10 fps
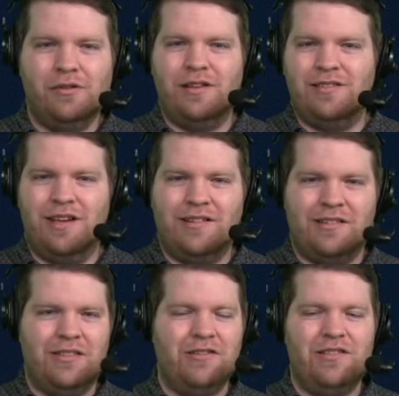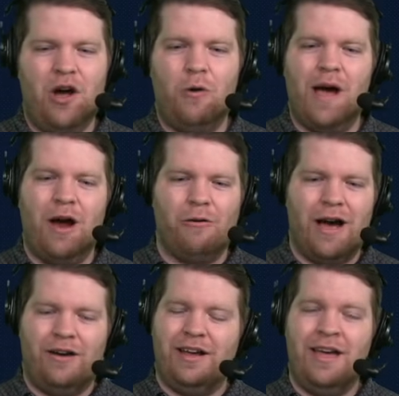decision. There's no way
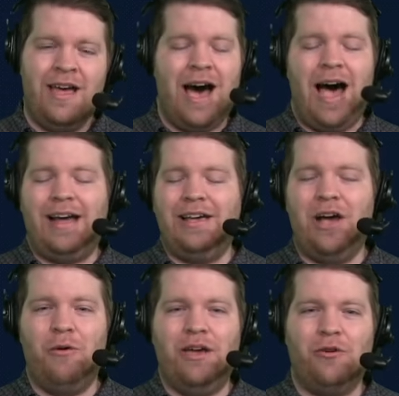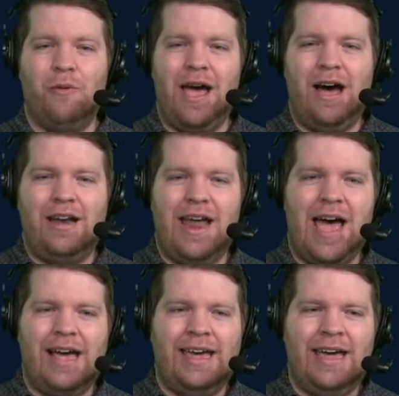around it. I could go either way on
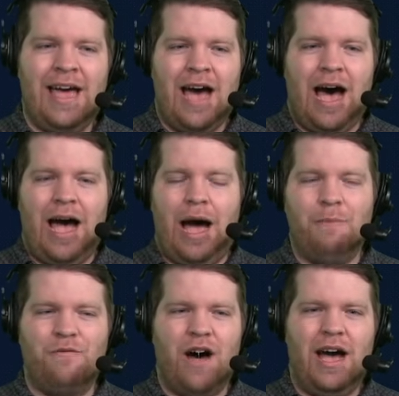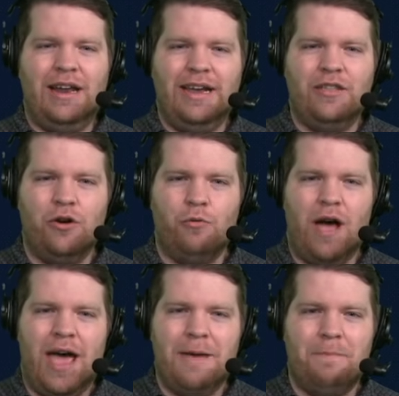Nagy. I'm fine either
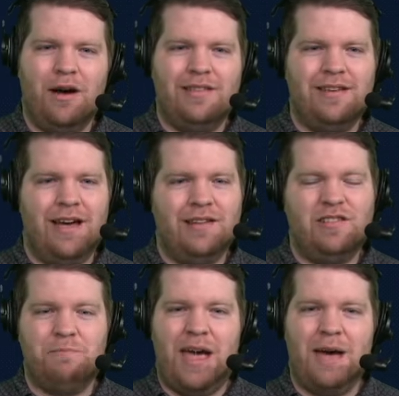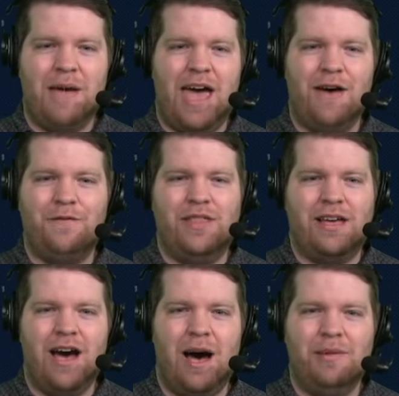way, but spam F in the
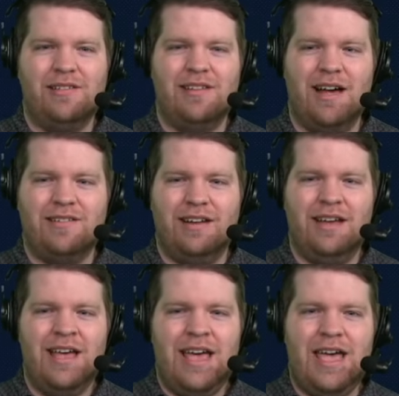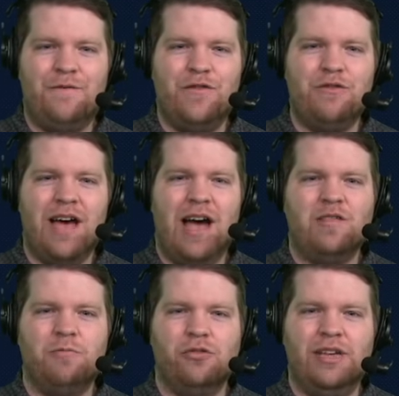comment section if you
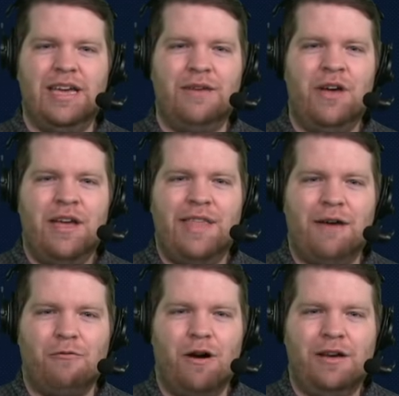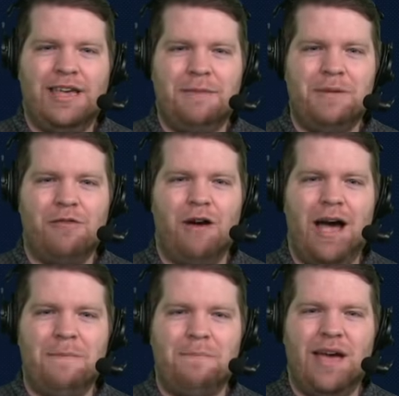guys believe that keeping
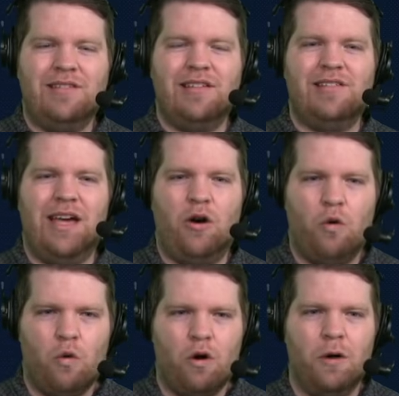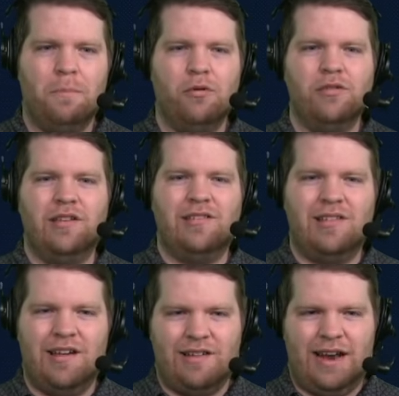Ryan Pace is a horrible
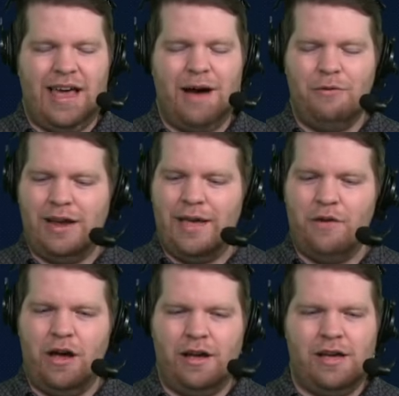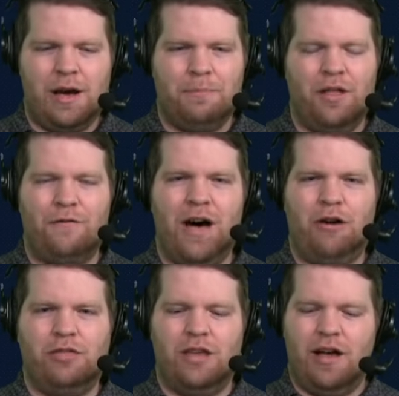decision. And I want to give a couple of
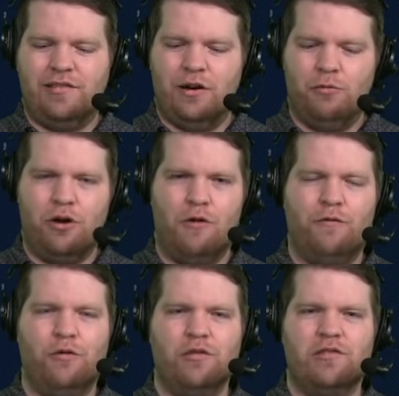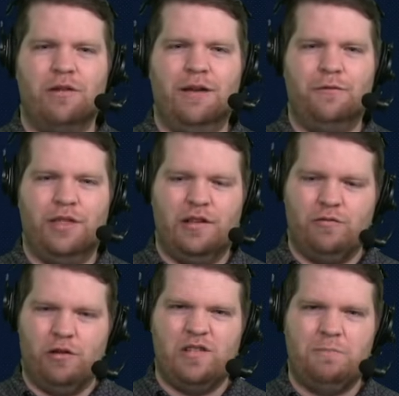final thoughts here. We'll go full screen for this
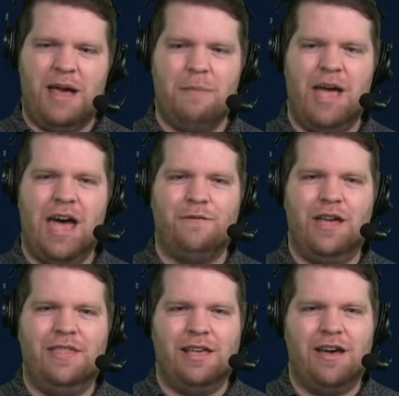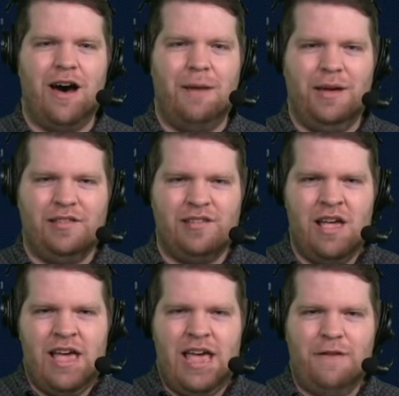one. Spam F in the comments
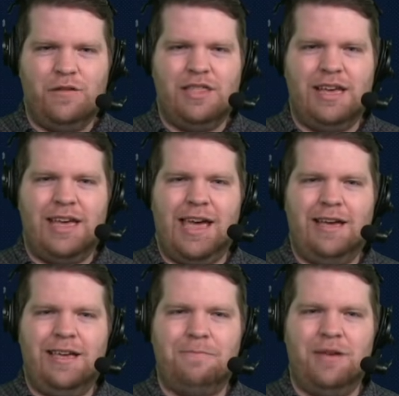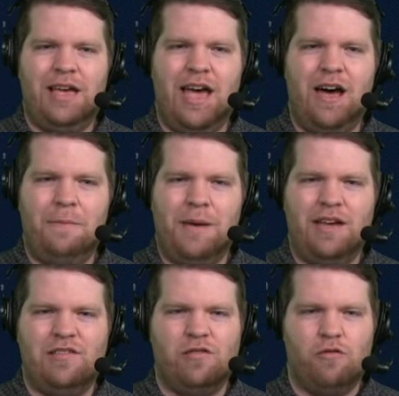if you think keeping
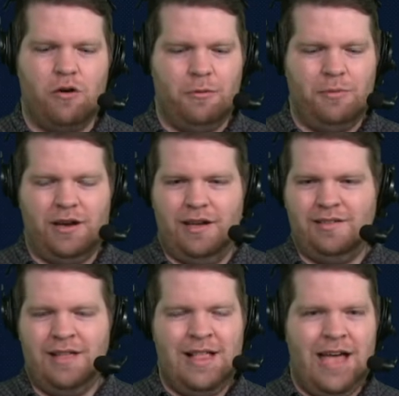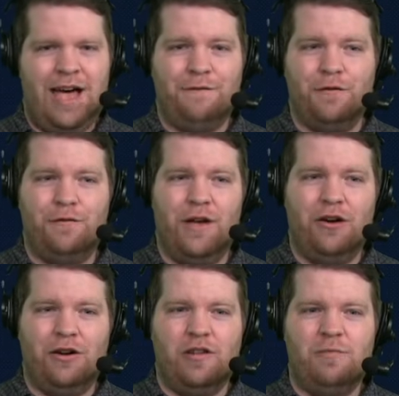Pace is horrible, because F for
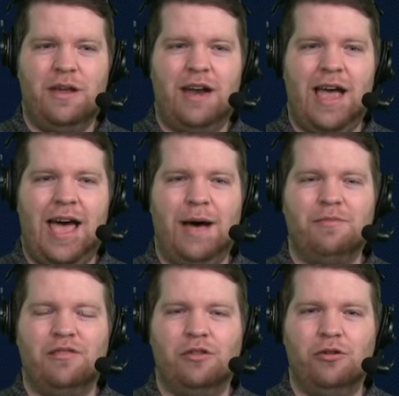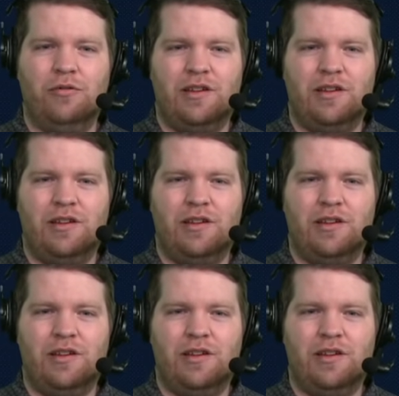failure. It's been an absolute